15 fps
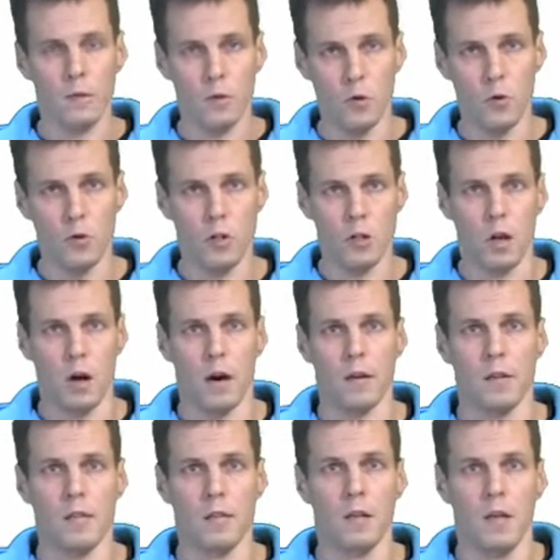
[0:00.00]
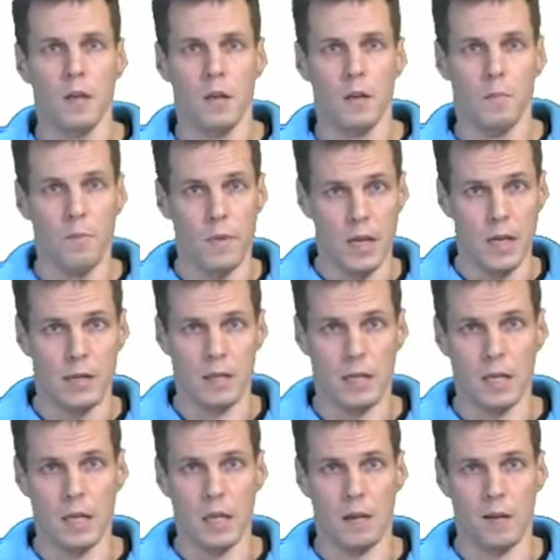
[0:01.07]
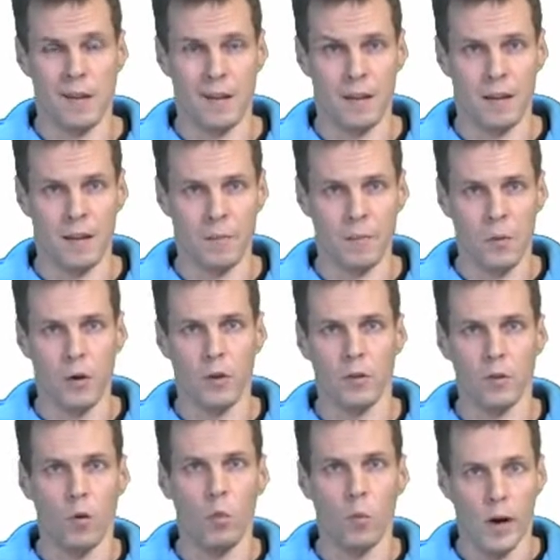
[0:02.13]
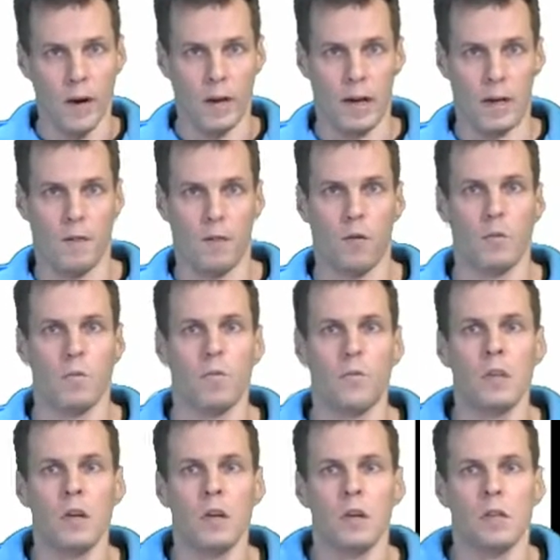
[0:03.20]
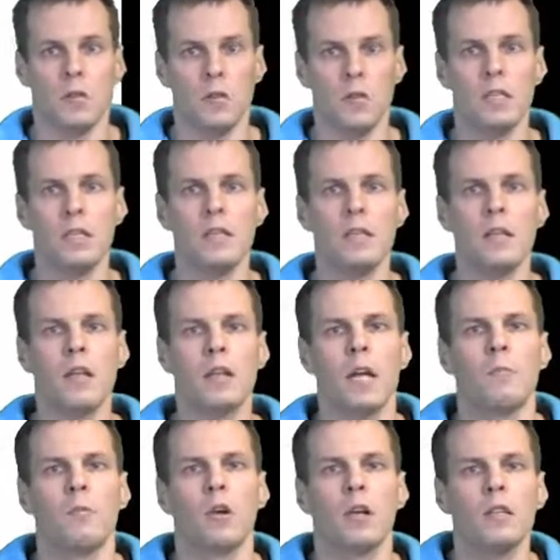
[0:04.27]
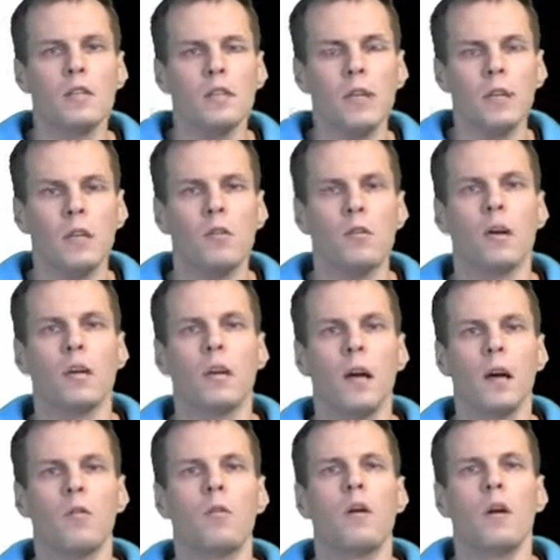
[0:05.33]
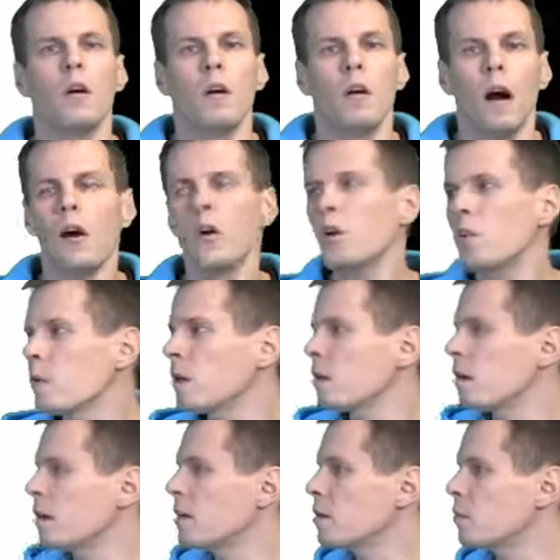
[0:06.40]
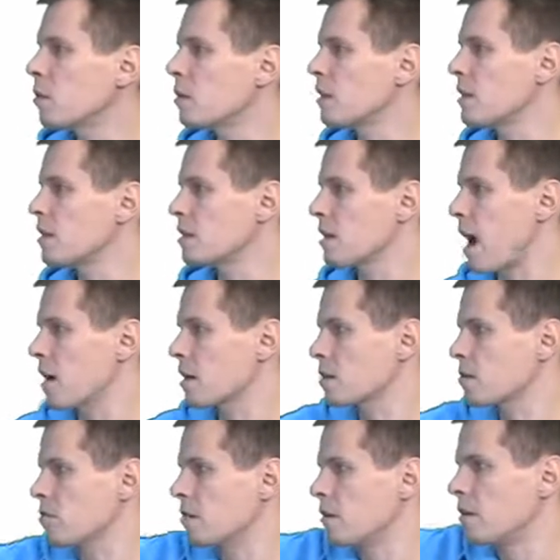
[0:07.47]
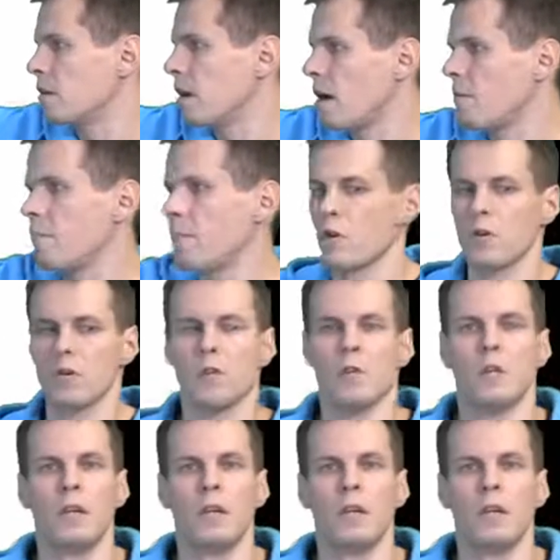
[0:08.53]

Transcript: Two stars means significant at 0.01 level. So this is the table. Let's take a look at now, how do we interpret these actual numbers?